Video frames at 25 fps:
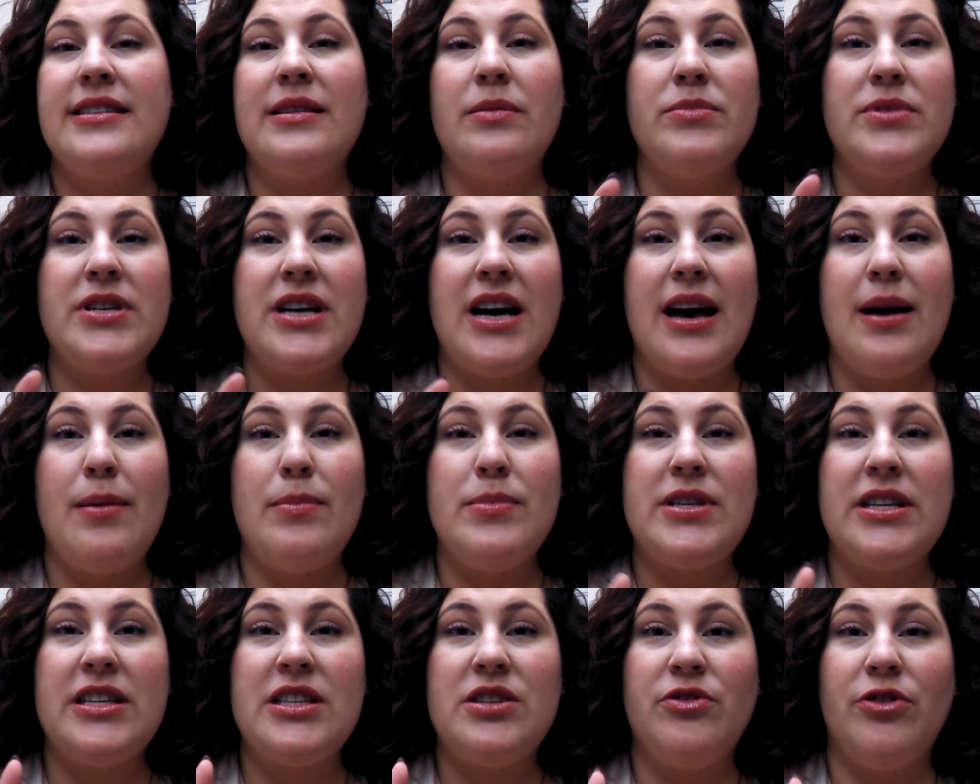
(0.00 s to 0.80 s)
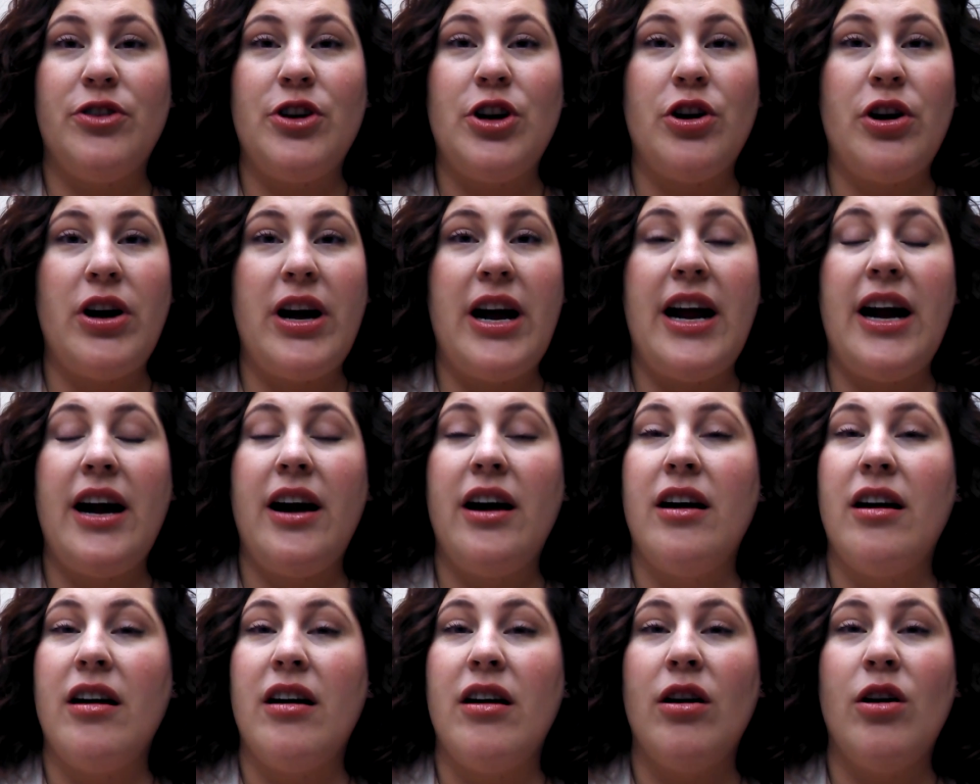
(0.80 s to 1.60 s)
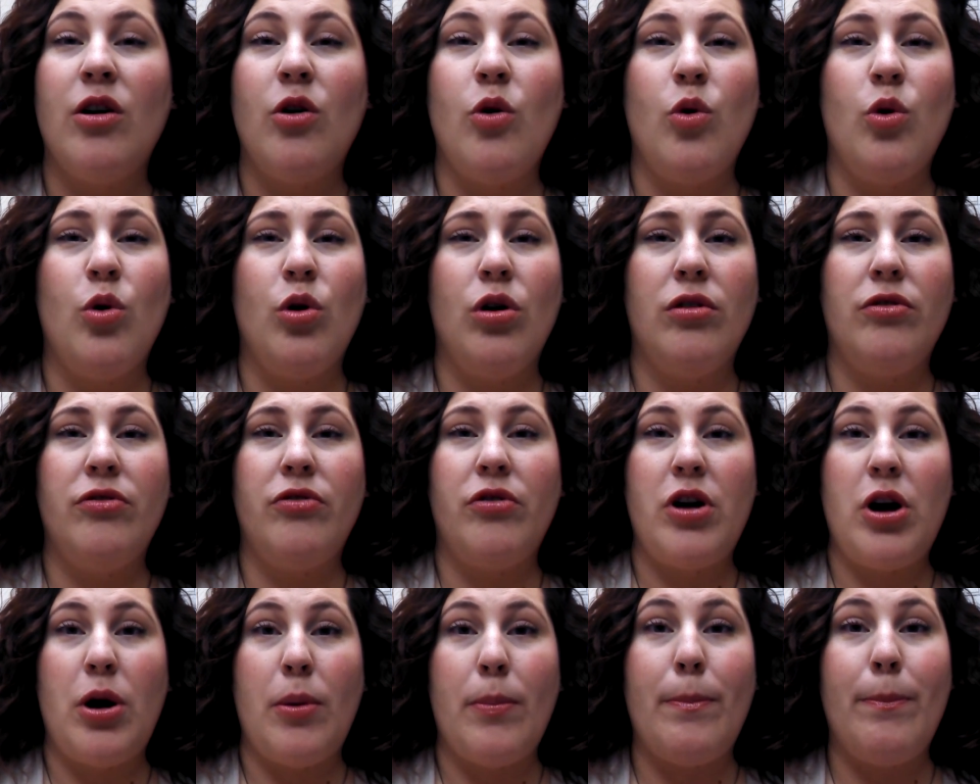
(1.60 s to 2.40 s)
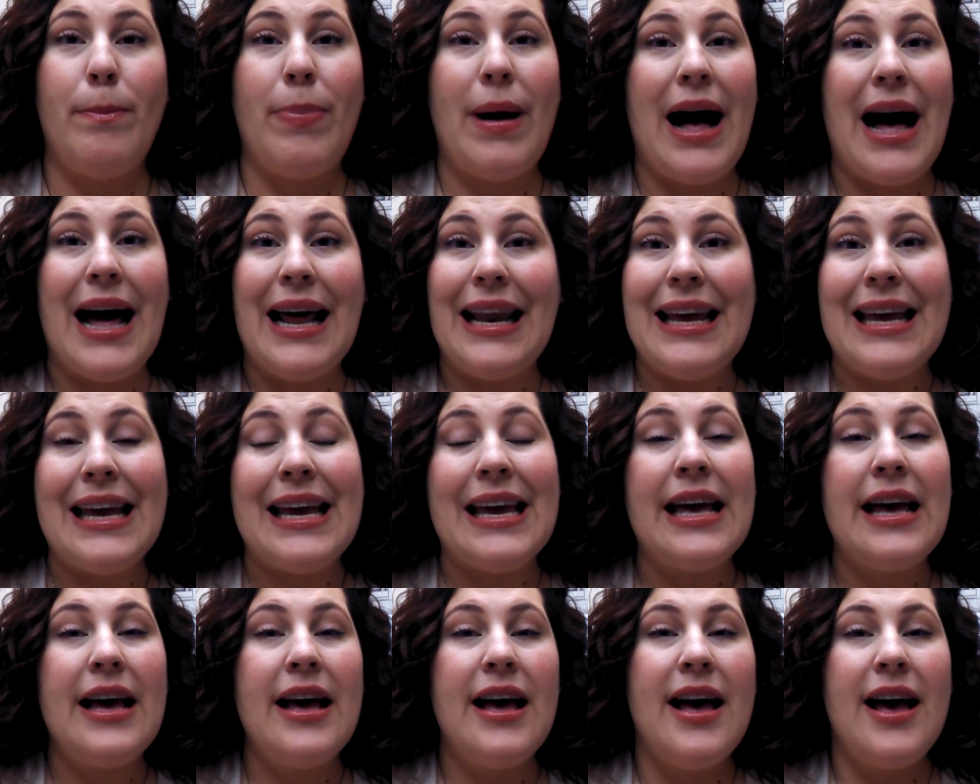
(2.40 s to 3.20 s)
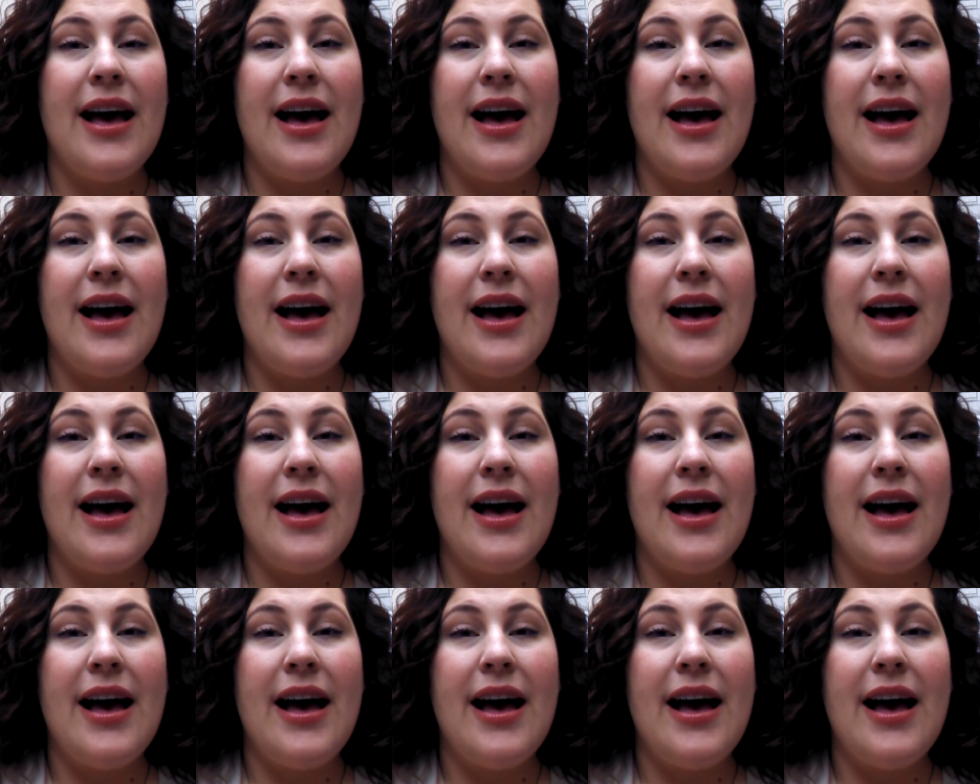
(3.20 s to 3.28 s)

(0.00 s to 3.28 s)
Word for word: sometimes it's for your hair or for your body.